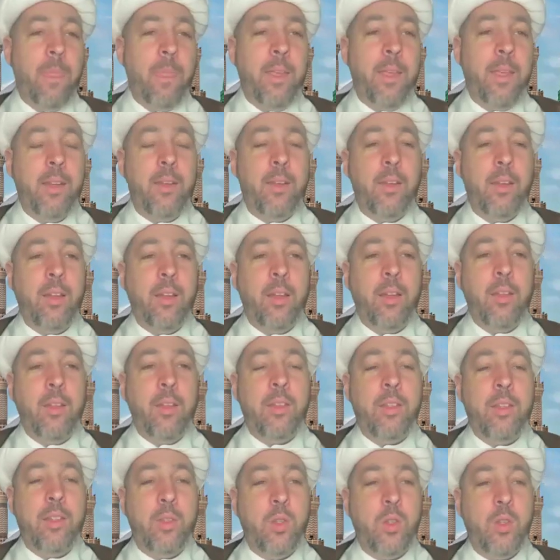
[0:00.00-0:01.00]
And
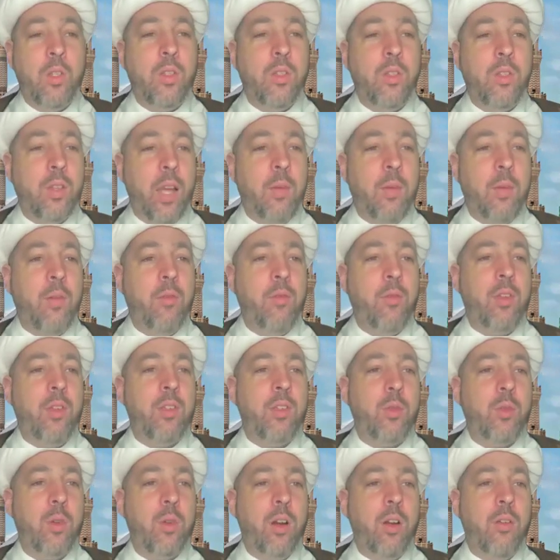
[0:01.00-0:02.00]
this is a type of
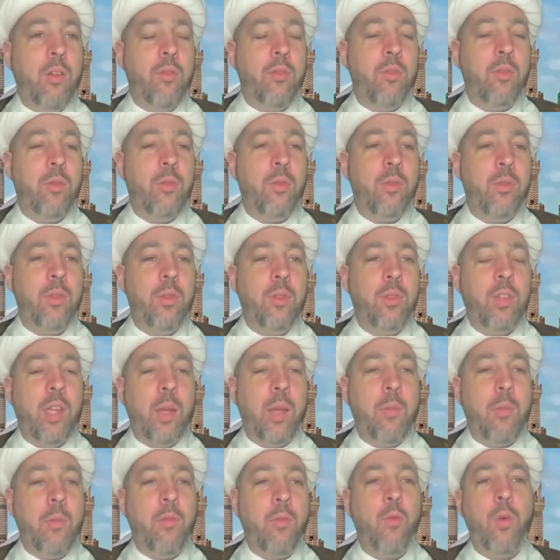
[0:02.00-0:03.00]
israf, it's
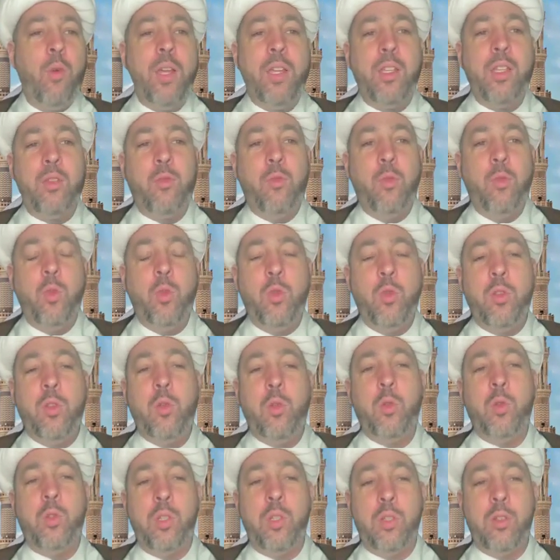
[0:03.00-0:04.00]
type of wasteful
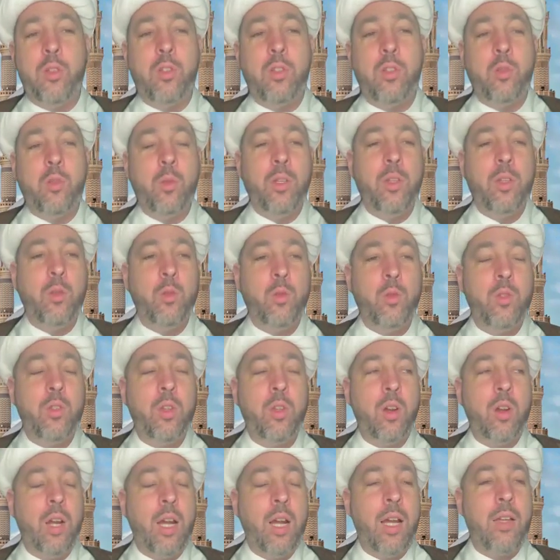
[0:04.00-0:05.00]
usage. We
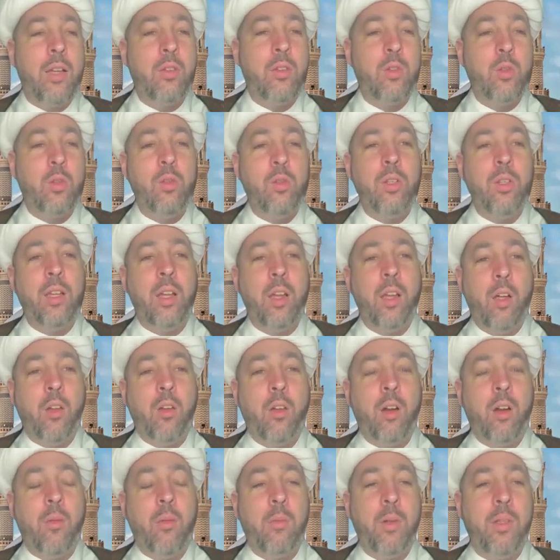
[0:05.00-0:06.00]
used our eyes to look at
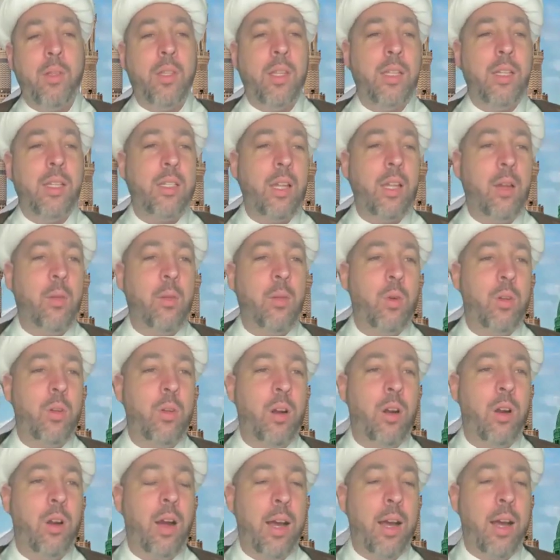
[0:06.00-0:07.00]
haram, but that's not
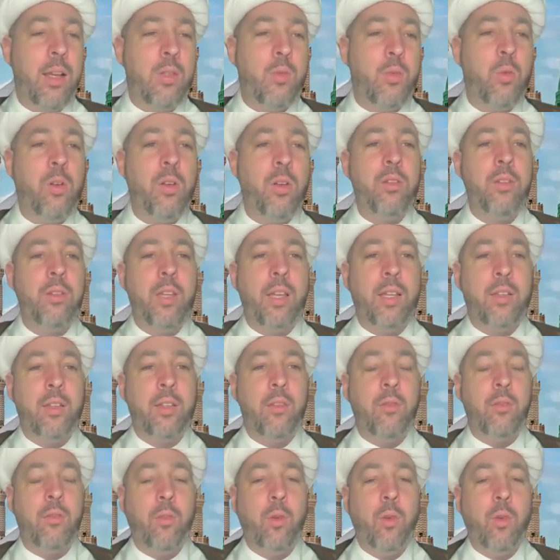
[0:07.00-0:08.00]
what our eyes were
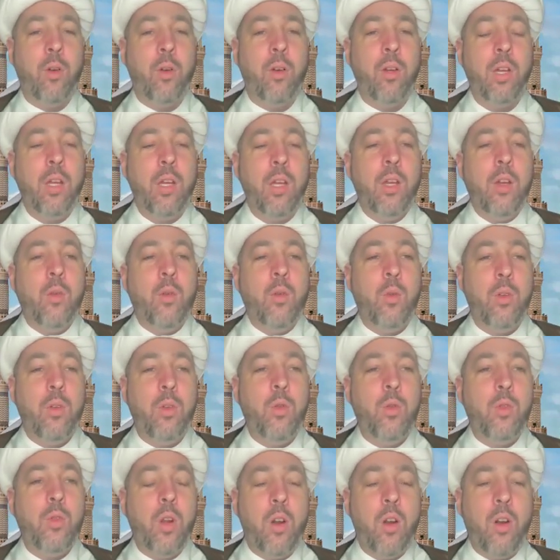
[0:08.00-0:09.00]
intended for.
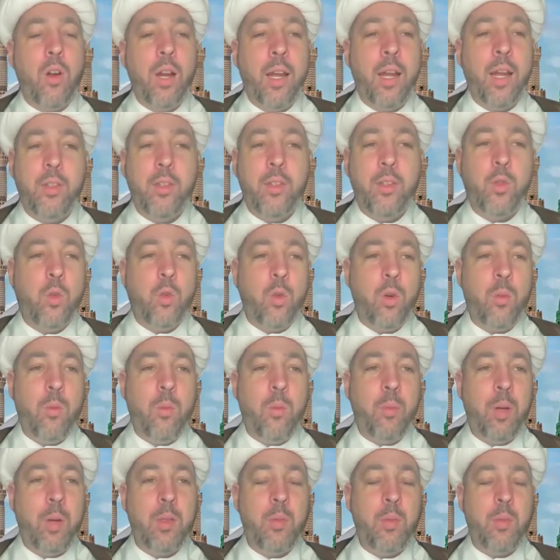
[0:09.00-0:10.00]
We use our hands to
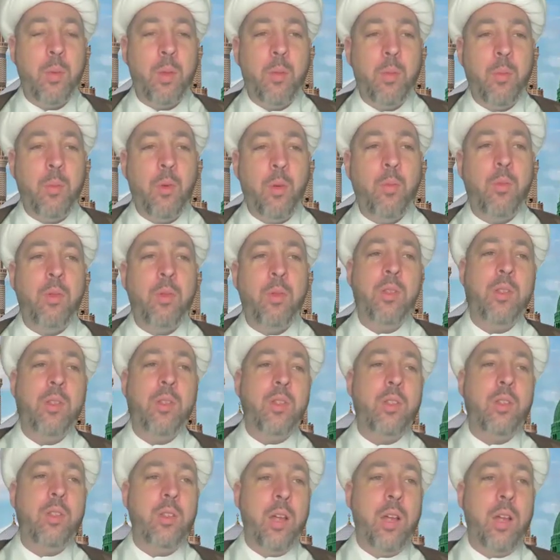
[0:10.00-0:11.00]
oppress people, but
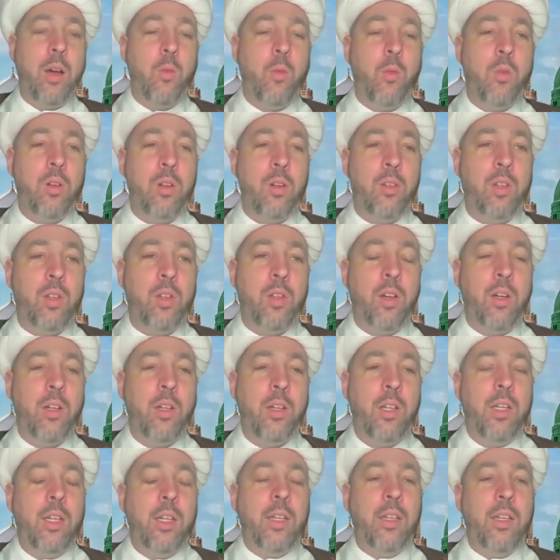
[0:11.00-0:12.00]
this is not what
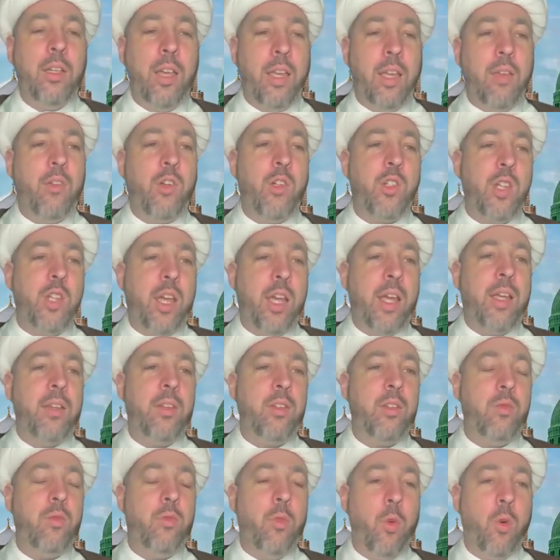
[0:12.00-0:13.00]
Allah gave us
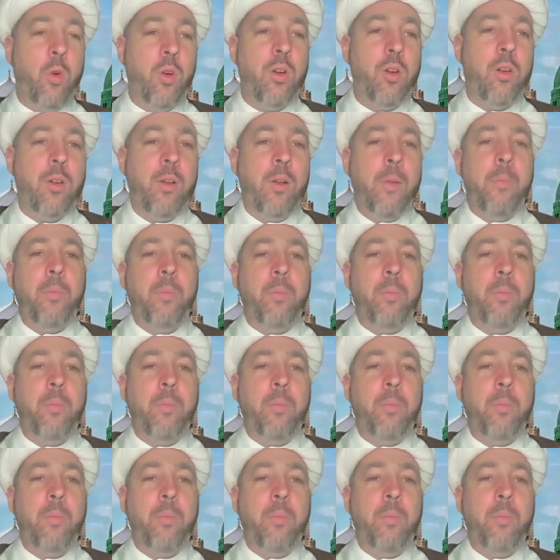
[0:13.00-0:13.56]
hands for.